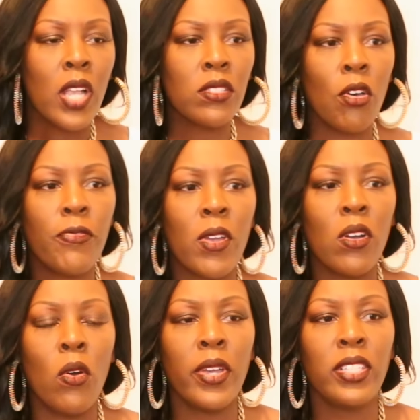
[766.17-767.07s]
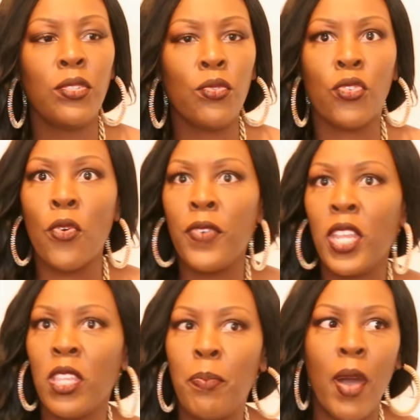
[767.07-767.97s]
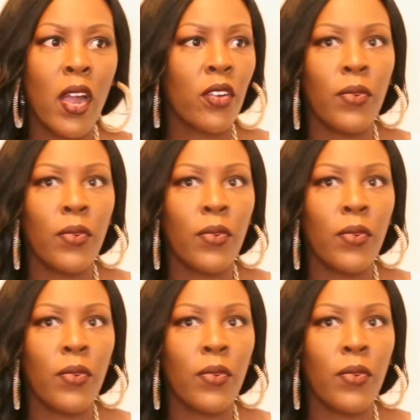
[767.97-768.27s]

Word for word: So if you're going to Groovin' in the Park,